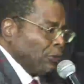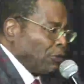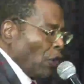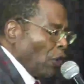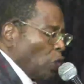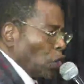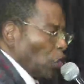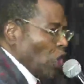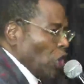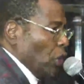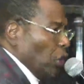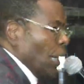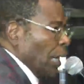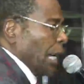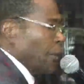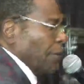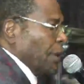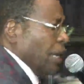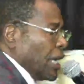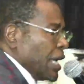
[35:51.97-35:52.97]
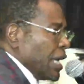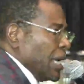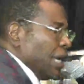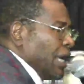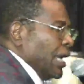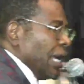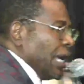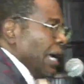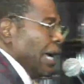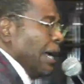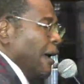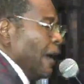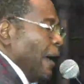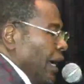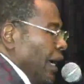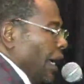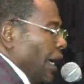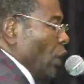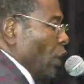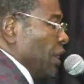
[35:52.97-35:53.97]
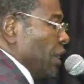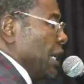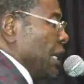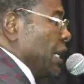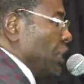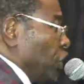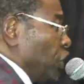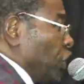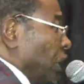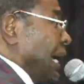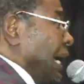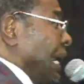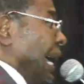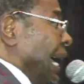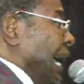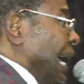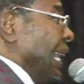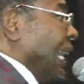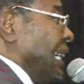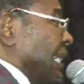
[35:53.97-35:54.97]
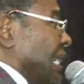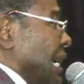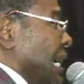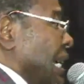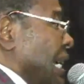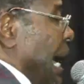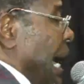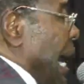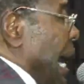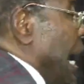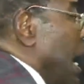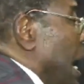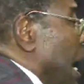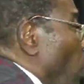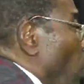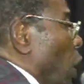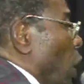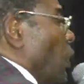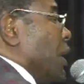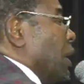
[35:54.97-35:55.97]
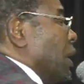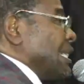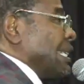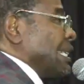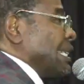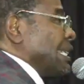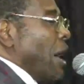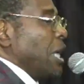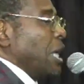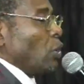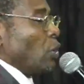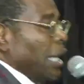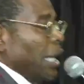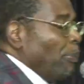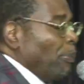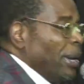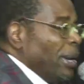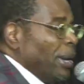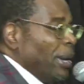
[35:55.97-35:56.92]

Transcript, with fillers: for you just to come in here and you're just generality. Say, ah, we will see what will happen